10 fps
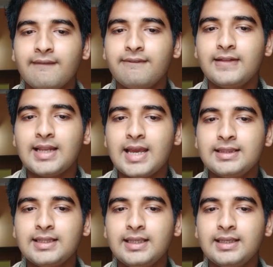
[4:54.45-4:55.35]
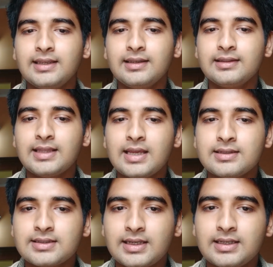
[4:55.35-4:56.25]
Well, I think
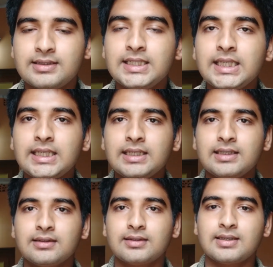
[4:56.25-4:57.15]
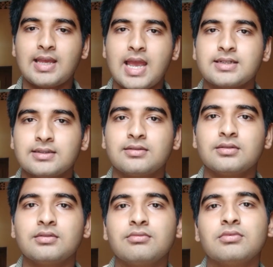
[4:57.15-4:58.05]
that D-Link had
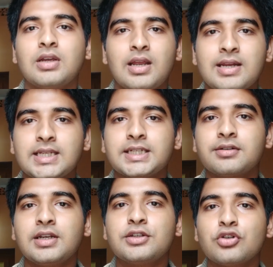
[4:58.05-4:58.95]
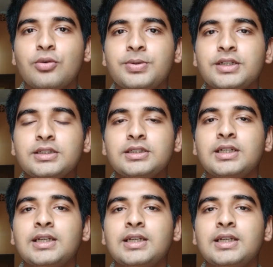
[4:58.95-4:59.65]
done a great job here.